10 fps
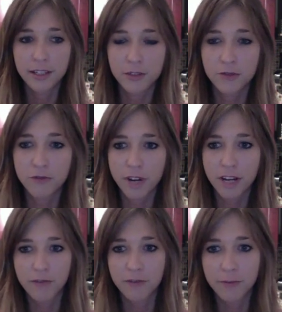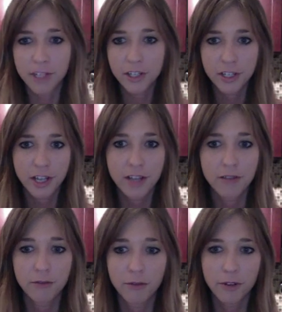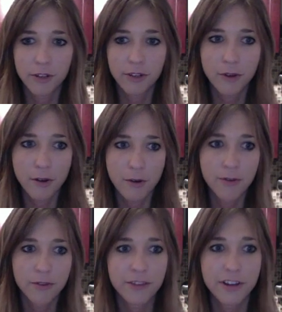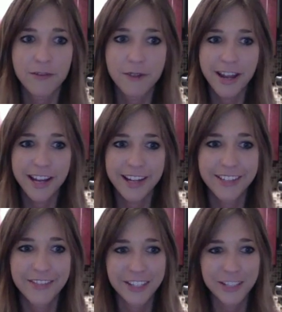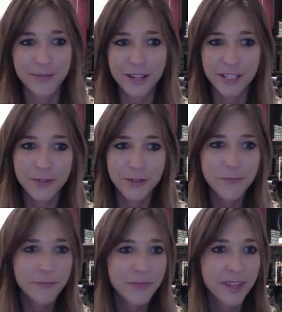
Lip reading: That's great information that you want to throw their way as much as possible.